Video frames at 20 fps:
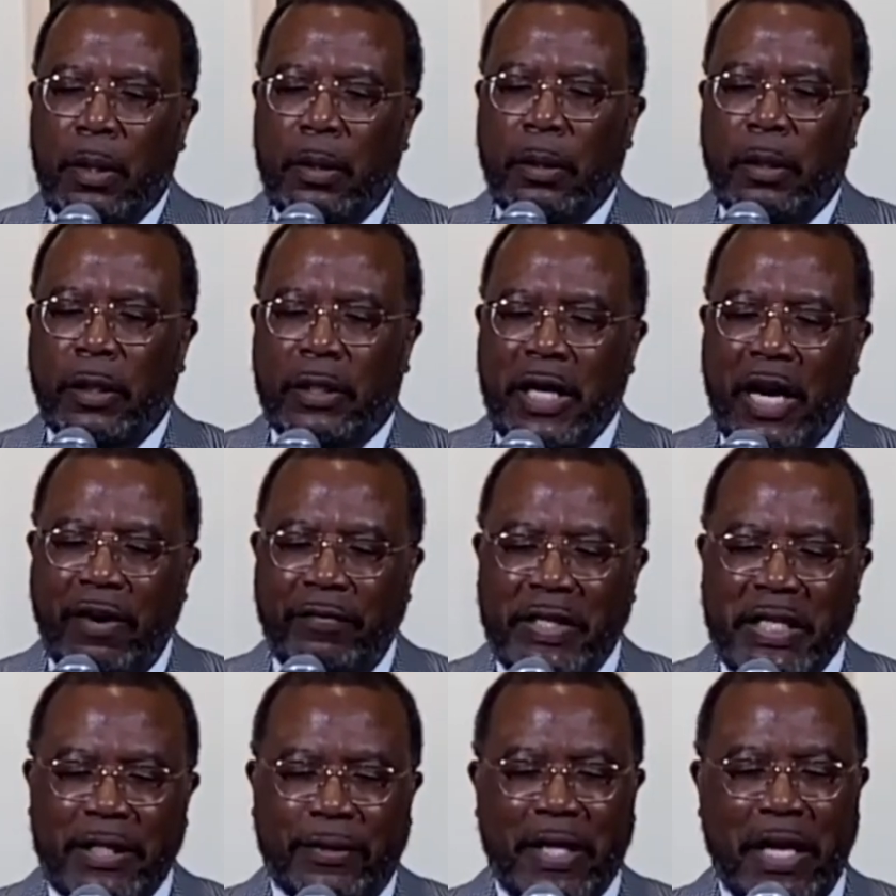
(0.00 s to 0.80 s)
The
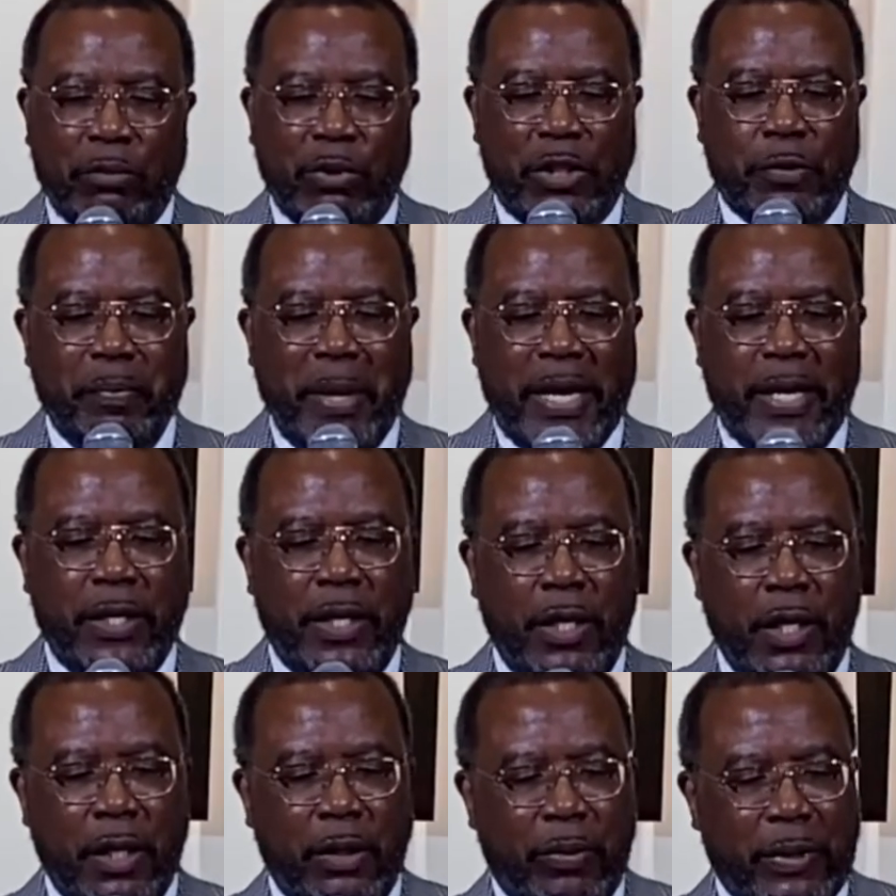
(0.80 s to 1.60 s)
covenant that was made
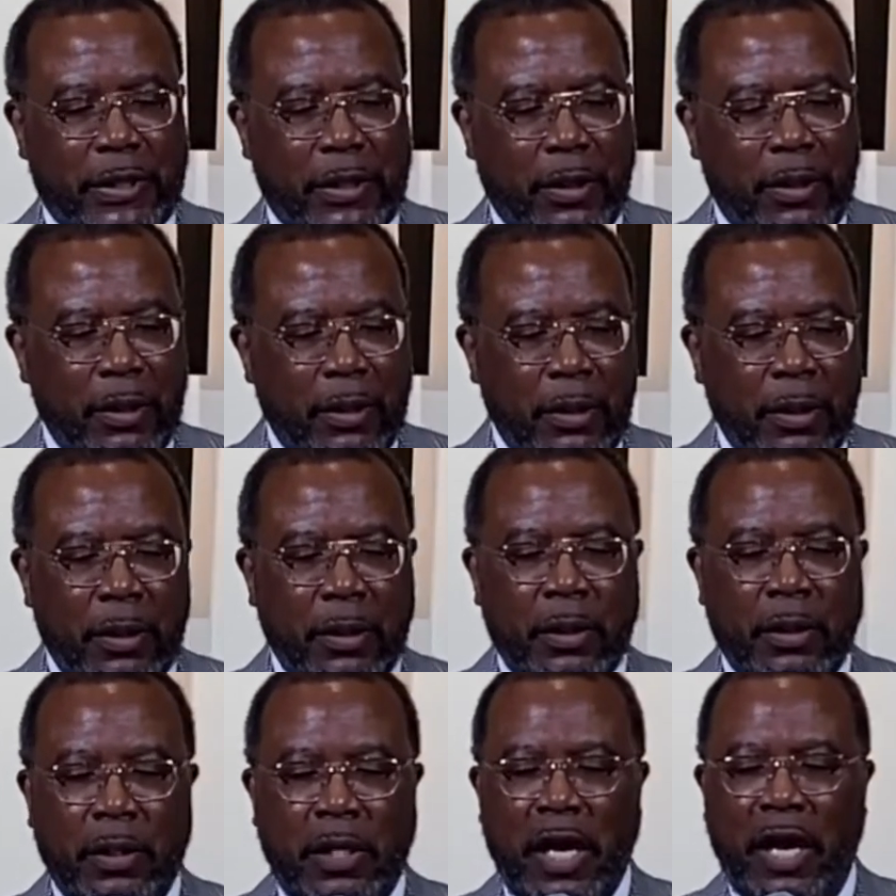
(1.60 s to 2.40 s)
here was a
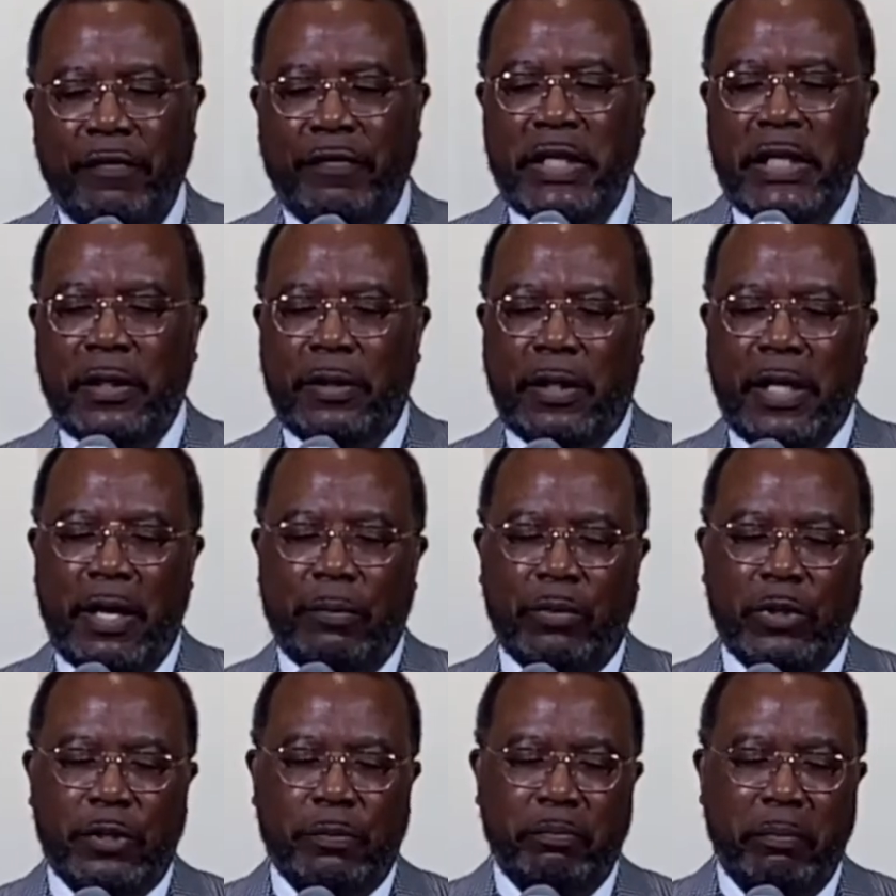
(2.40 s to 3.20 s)
covenant
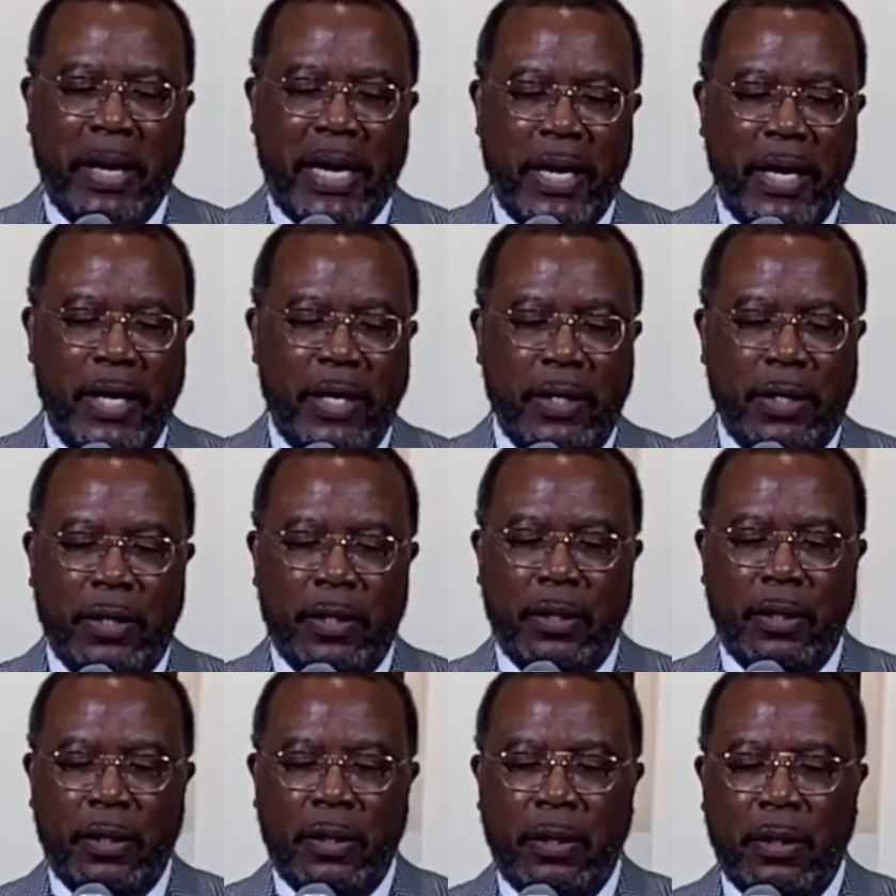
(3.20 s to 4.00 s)
that was
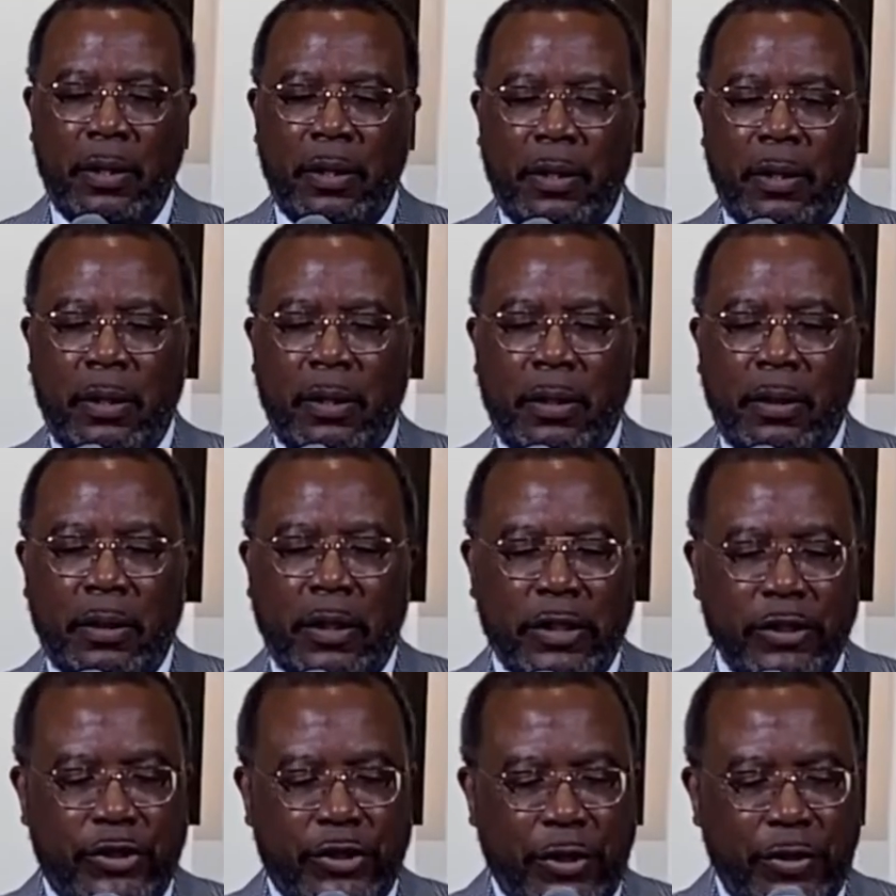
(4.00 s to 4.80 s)
made
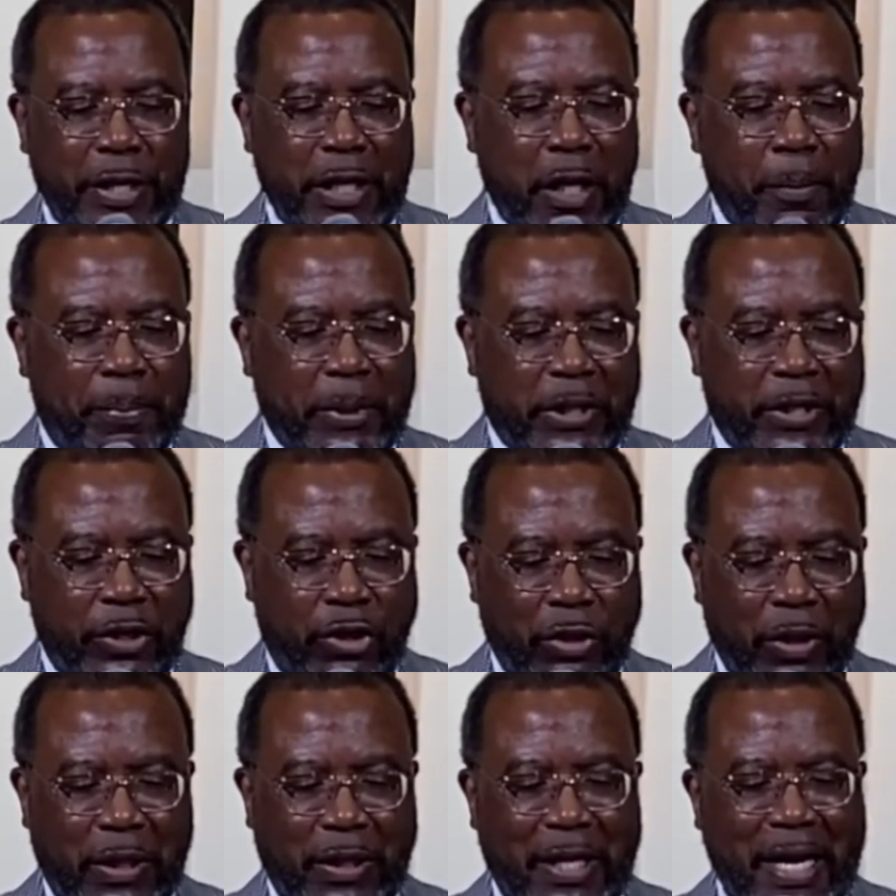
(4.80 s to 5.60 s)
concerning a
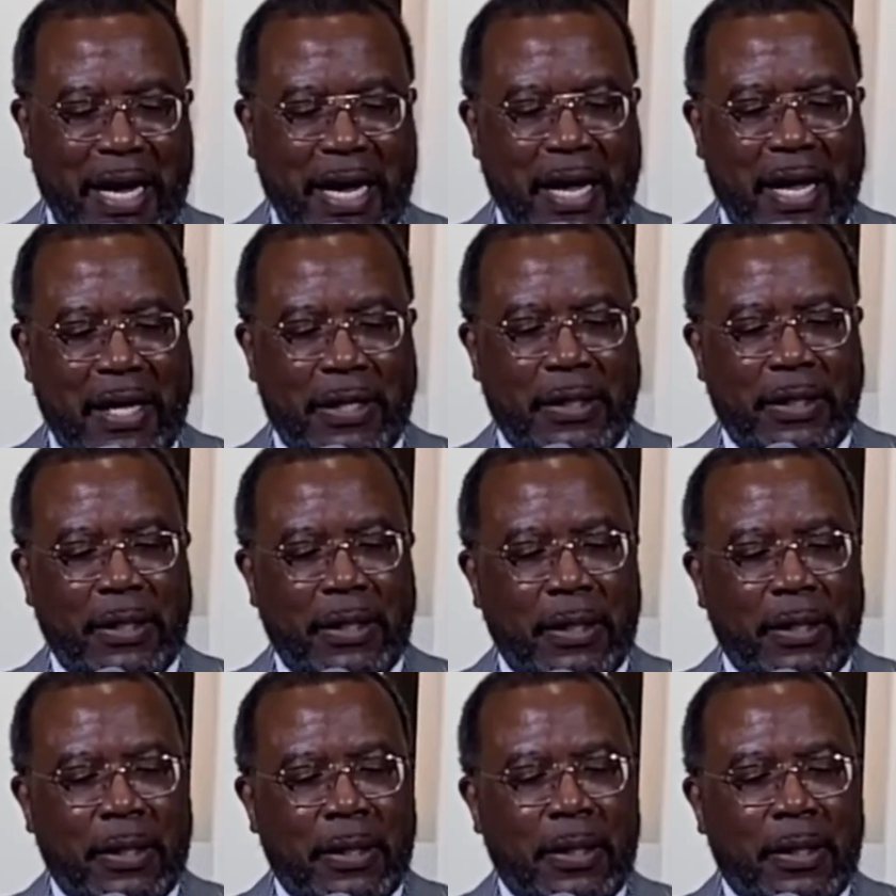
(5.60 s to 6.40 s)
particular
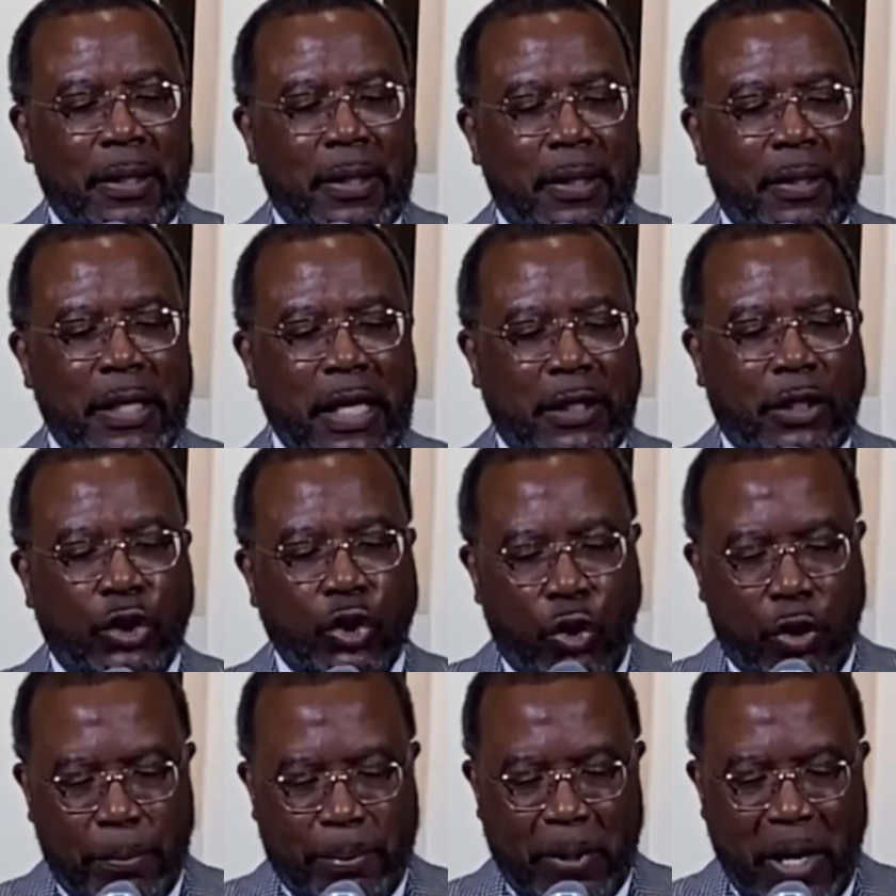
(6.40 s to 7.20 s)
land that the
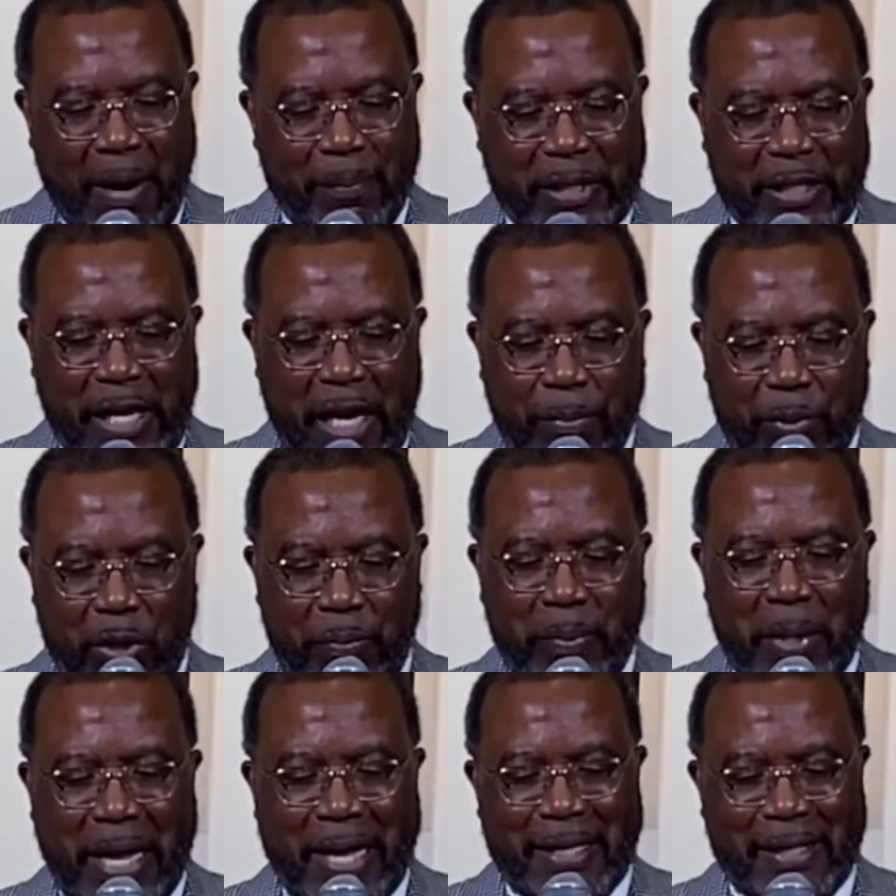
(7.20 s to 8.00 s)
Lord promised
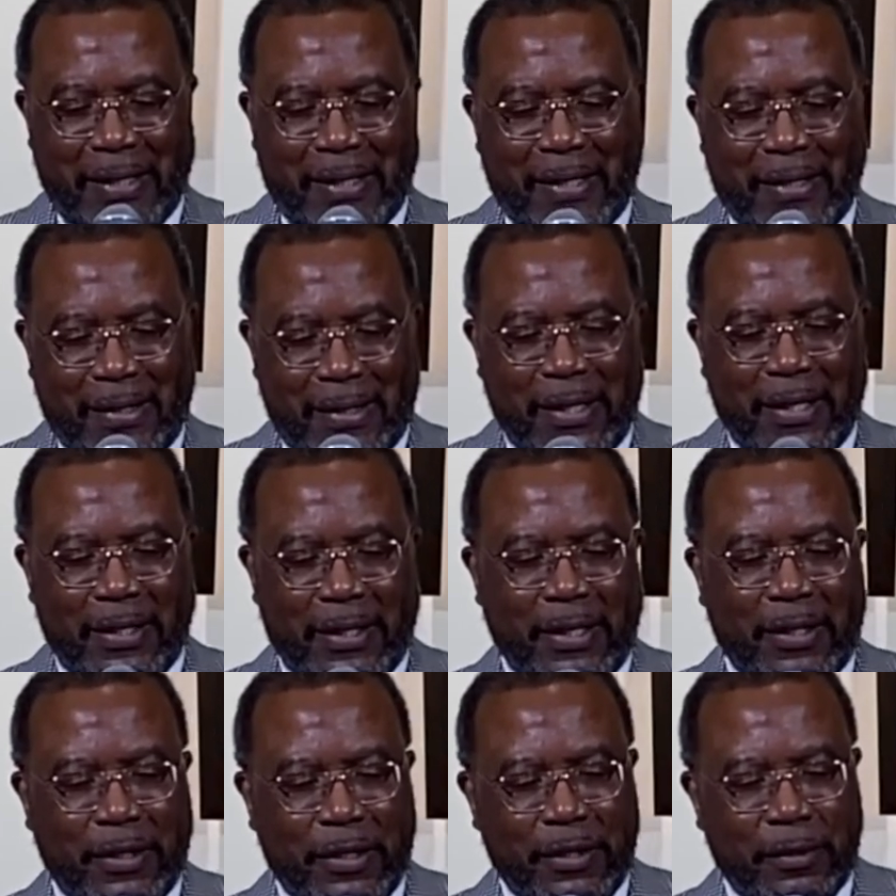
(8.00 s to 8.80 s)
Abraham and his
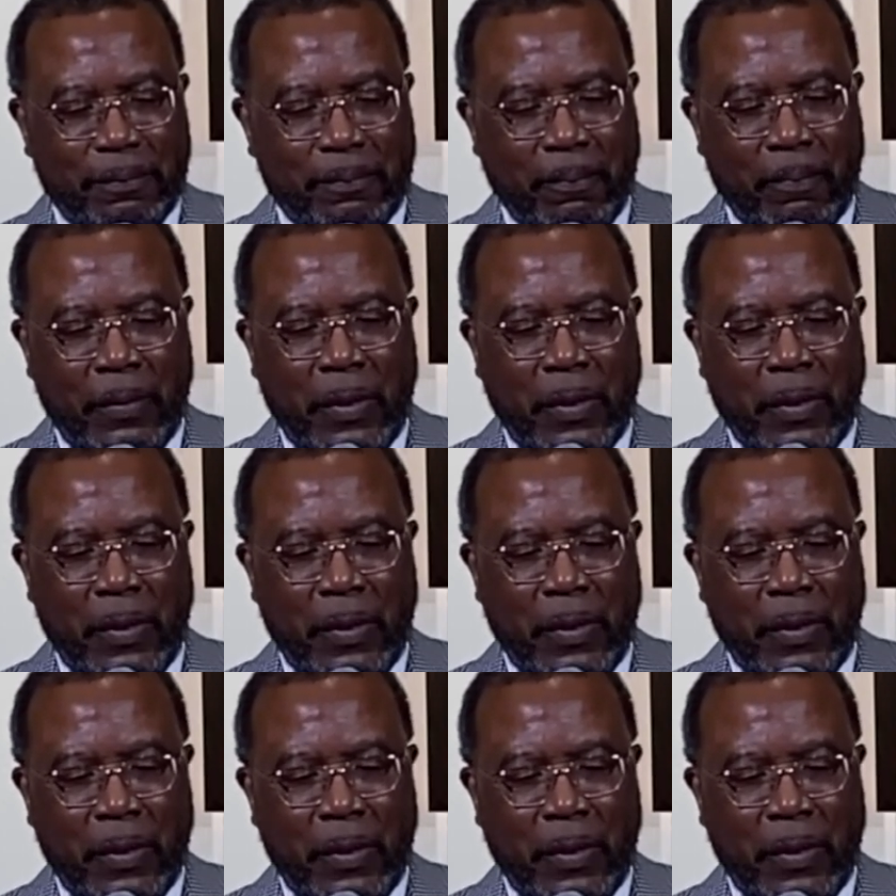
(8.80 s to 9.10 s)
descendants.